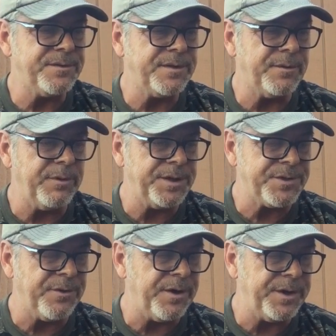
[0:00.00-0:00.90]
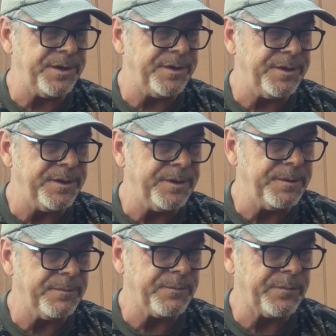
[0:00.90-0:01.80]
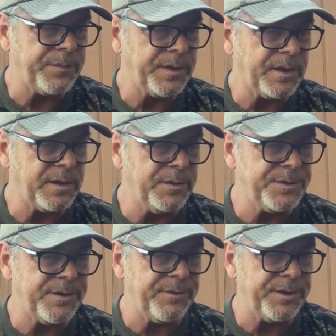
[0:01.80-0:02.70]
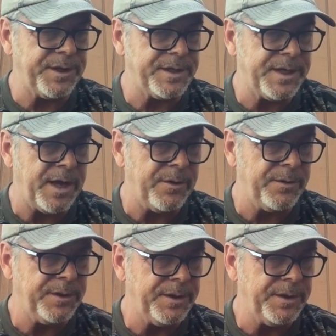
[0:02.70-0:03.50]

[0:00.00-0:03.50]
the restaurant, and closed everything down.